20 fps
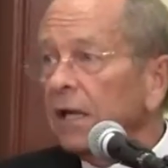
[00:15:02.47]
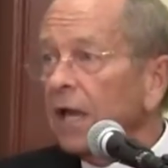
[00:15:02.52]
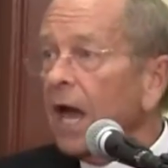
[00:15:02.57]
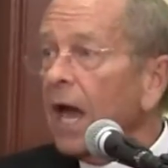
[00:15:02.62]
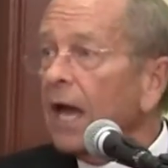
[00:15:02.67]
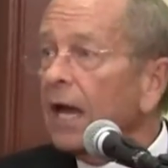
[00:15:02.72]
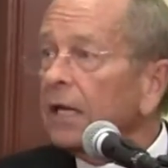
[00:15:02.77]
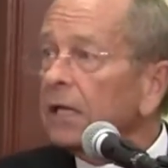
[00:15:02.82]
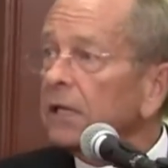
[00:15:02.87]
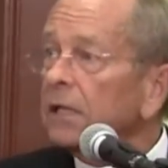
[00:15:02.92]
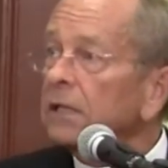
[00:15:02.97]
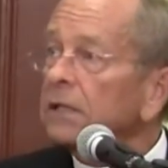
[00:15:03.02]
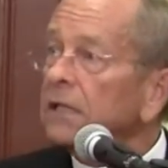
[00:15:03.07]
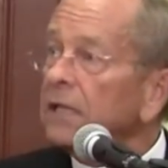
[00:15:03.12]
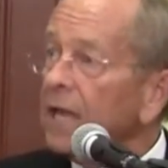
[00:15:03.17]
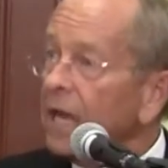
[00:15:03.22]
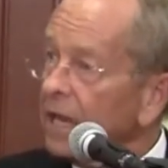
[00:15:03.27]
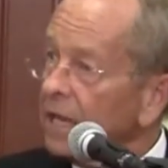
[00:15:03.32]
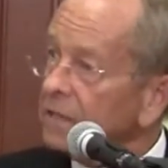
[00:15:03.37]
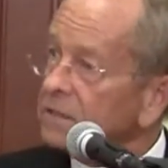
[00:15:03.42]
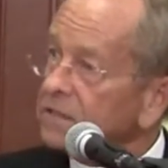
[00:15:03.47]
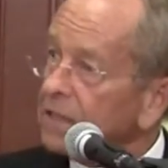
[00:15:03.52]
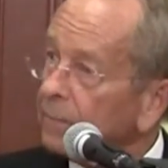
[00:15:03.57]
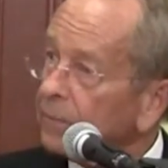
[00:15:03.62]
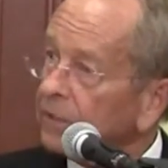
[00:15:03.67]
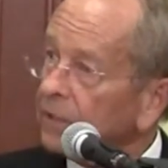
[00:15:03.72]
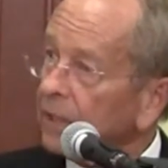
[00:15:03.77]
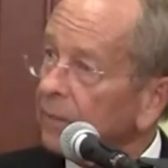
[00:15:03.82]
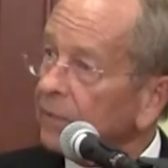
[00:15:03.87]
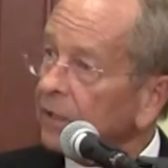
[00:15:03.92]
light in the AIDS
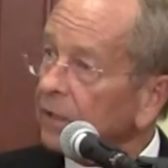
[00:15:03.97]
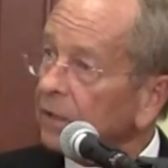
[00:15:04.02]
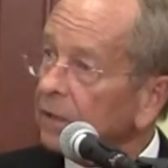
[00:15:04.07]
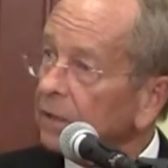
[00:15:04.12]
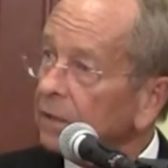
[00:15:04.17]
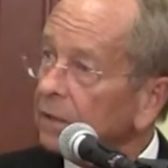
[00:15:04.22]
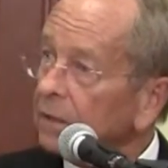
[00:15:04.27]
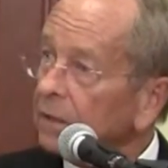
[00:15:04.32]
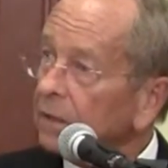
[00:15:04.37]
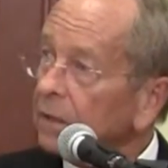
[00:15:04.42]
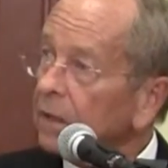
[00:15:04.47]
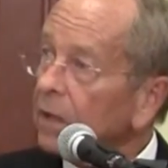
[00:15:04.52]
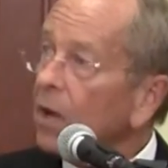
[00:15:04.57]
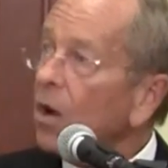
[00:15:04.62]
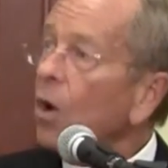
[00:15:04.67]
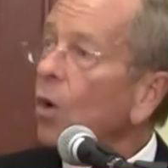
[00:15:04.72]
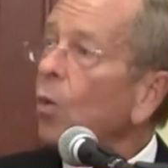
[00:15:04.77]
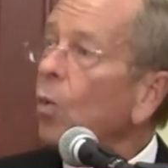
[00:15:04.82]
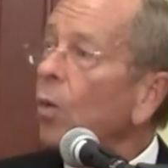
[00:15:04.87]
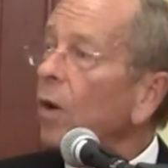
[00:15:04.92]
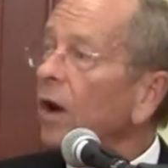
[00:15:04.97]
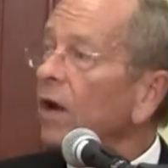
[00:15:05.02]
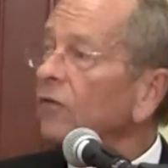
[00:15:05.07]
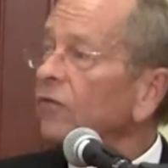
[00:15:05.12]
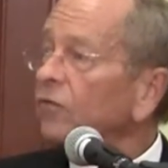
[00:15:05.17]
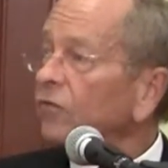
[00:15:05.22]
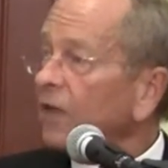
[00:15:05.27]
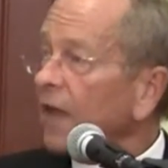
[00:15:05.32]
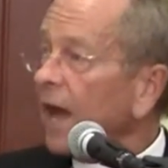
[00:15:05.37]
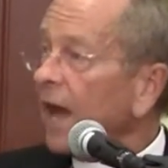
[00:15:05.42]
epidemic
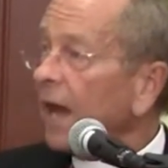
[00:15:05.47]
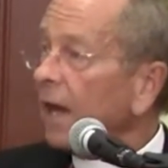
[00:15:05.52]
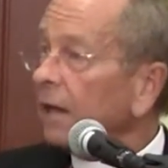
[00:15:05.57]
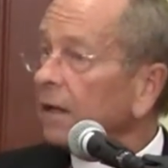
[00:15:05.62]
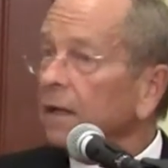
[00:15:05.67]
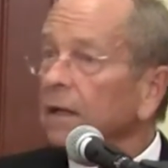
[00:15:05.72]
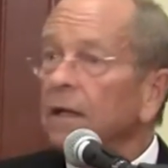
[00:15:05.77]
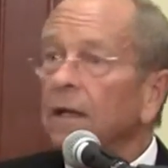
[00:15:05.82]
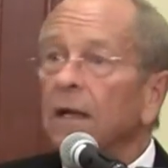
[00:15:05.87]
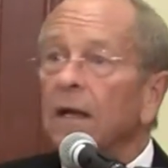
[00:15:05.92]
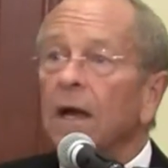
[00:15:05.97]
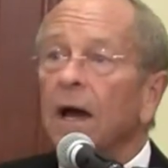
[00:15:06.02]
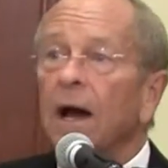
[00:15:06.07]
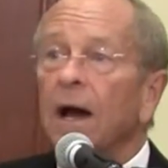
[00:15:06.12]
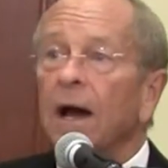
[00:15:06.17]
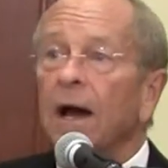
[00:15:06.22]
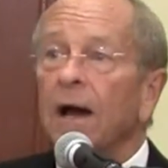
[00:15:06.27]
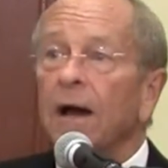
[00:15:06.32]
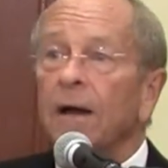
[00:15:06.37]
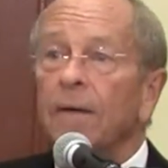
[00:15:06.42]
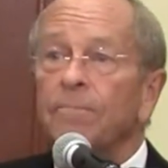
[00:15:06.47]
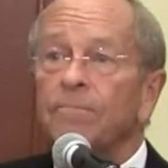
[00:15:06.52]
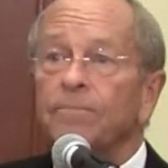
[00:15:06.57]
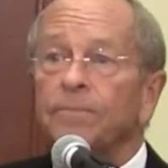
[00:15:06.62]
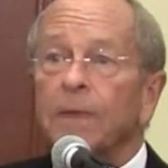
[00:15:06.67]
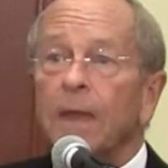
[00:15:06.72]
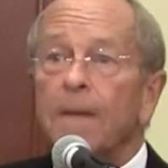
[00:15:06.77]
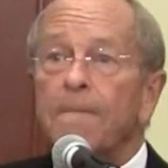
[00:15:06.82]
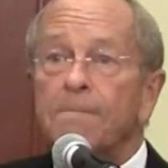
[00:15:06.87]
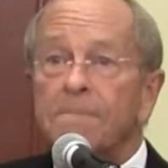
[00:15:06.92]
was that um,
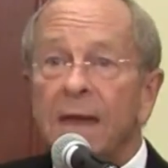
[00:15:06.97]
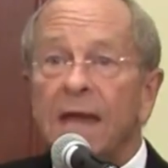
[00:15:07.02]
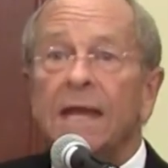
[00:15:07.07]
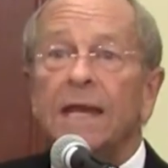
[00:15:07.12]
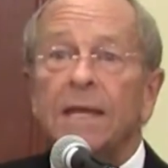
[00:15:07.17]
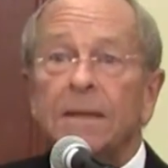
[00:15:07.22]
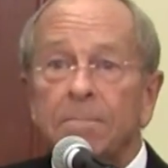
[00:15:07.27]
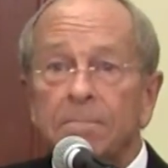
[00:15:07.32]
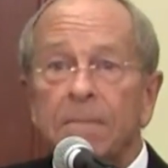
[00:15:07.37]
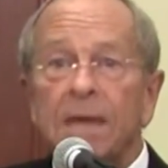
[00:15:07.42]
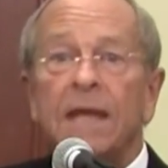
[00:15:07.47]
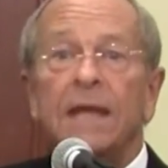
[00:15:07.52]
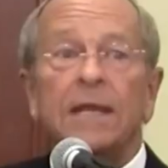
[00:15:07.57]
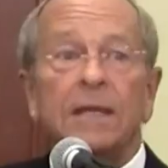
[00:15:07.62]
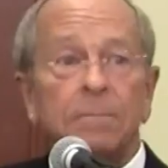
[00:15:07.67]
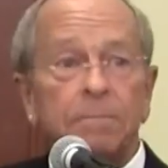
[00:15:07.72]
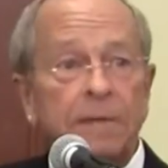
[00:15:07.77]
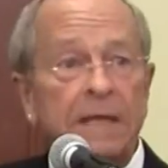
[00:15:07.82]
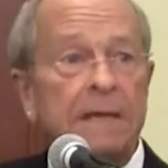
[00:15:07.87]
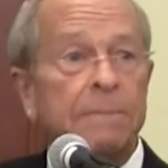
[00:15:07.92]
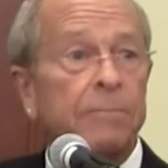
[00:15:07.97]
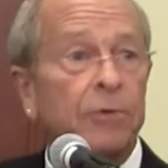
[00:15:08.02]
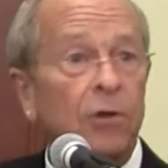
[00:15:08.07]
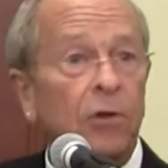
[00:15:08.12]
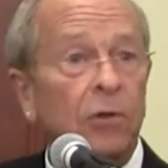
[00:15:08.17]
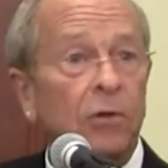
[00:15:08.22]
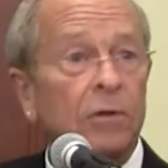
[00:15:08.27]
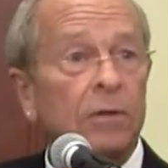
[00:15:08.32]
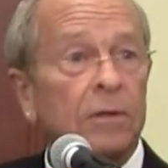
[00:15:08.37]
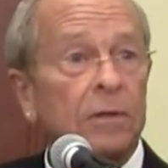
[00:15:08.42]
many many
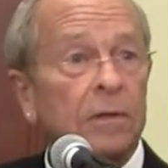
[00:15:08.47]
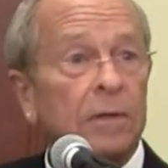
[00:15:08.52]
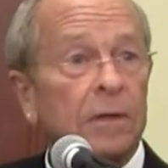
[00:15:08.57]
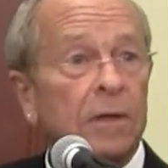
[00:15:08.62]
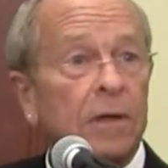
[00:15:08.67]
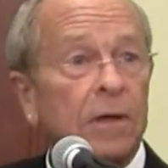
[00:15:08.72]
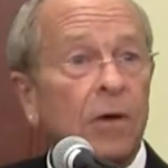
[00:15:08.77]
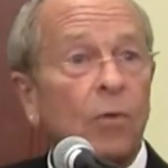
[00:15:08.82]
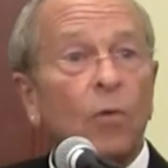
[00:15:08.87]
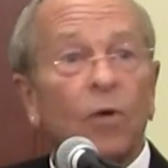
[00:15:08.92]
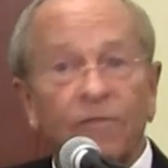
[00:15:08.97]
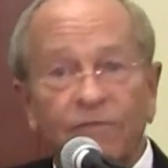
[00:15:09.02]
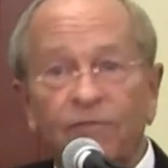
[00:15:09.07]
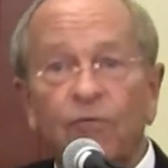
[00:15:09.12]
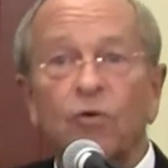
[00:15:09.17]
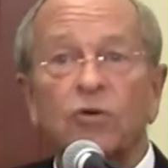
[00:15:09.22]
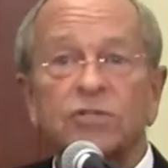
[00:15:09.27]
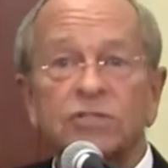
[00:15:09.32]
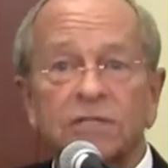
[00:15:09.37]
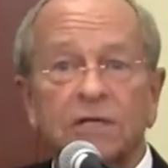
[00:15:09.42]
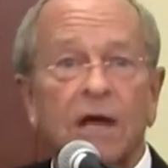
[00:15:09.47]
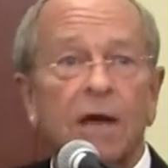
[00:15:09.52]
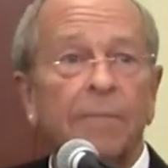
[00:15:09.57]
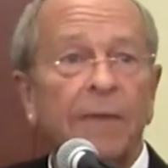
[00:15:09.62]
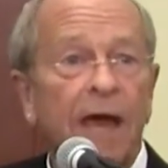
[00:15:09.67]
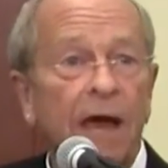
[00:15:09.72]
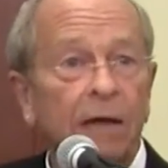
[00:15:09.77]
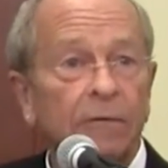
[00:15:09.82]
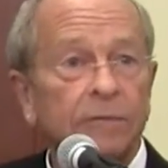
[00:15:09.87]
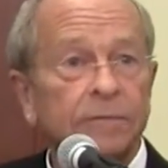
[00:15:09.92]
people were forced to come
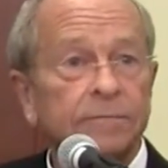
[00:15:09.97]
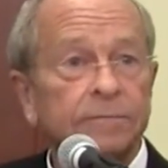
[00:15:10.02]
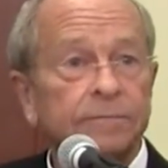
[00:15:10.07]
out